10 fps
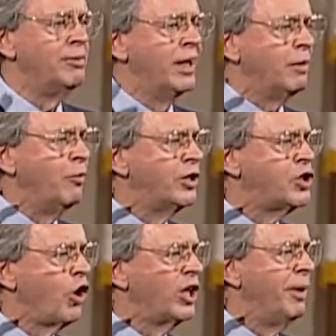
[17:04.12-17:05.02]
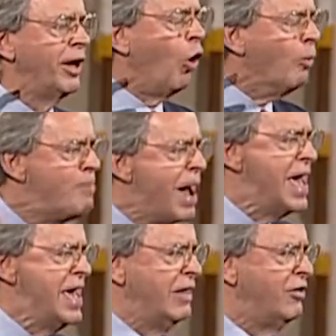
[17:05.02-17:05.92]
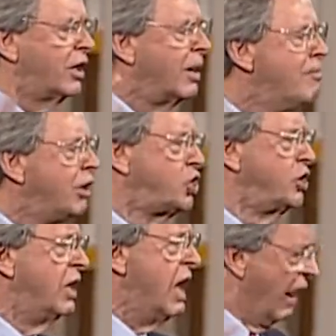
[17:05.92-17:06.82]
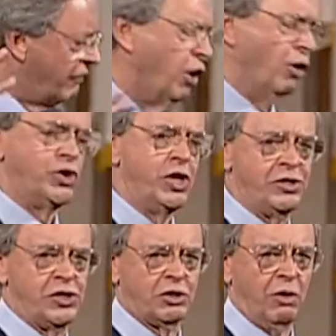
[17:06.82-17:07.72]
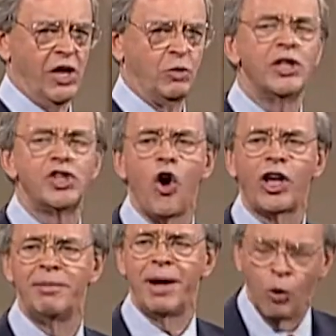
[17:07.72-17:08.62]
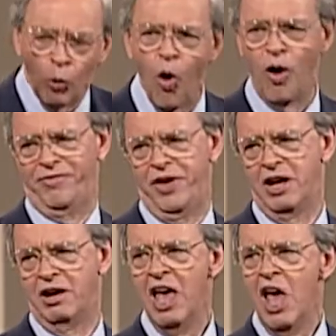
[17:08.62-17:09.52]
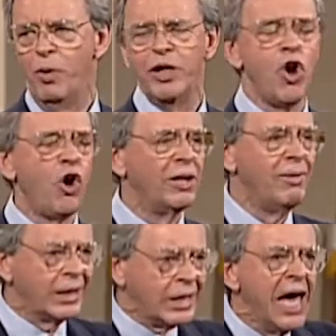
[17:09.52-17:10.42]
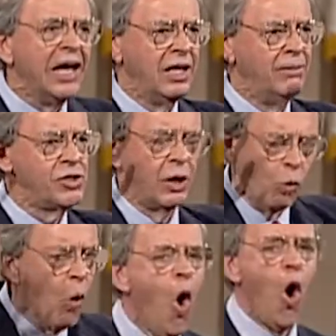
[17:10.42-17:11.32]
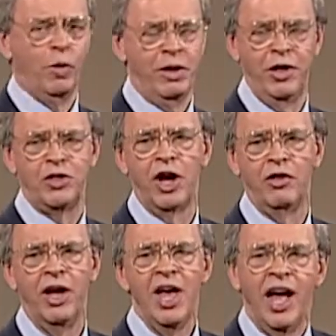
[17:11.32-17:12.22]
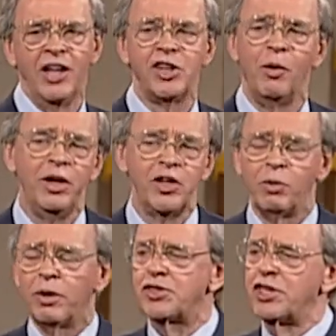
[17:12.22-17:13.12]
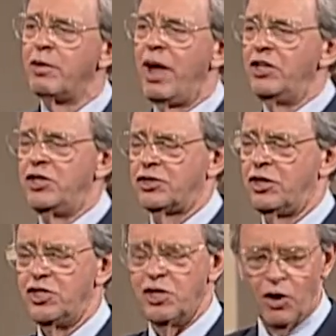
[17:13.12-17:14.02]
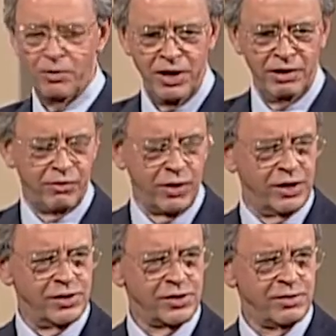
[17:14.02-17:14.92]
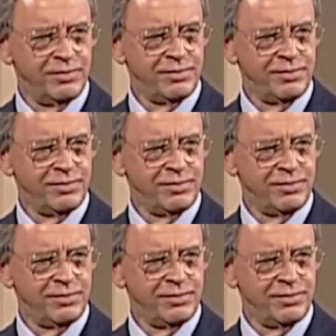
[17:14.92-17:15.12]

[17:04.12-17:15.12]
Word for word: about, we're talking about obeying the commission of the Lord Jesus Christ. We're talking about a warfare. We're talking about kingdoms at war with each other. And so we just want to sit around and just enjoy being friends.